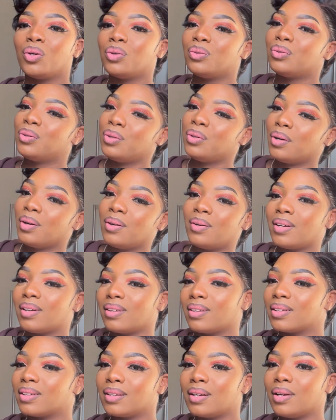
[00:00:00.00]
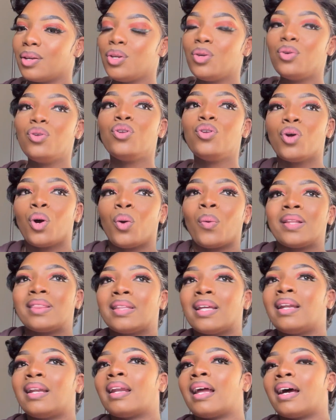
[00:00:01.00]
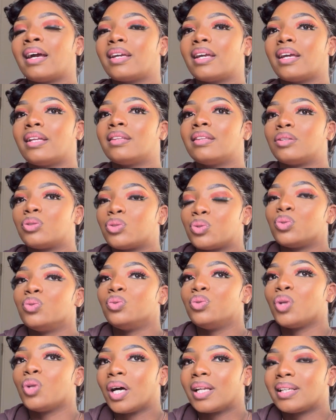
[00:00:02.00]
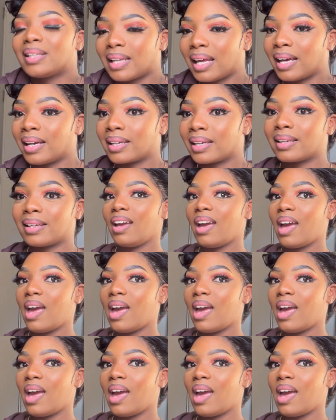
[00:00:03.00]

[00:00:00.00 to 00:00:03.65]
you know what they like and do not like.